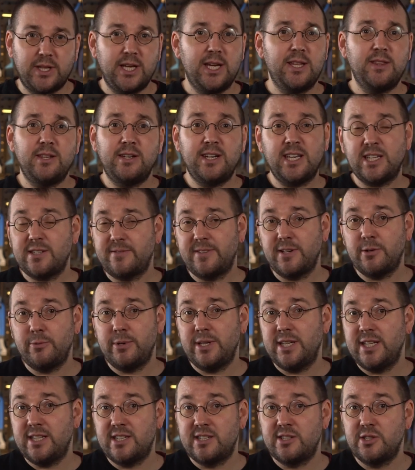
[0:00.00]
then the next thing
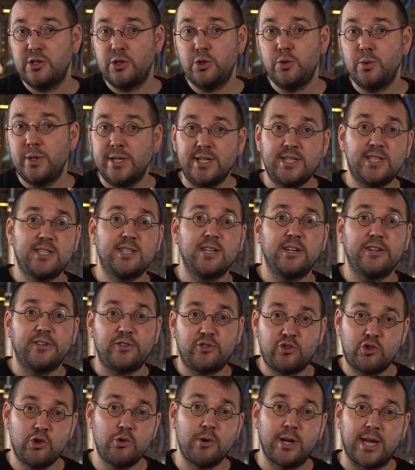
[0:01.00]
we need to do is
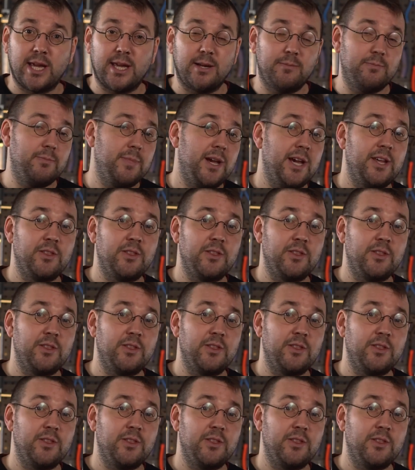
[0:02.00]
start truing it.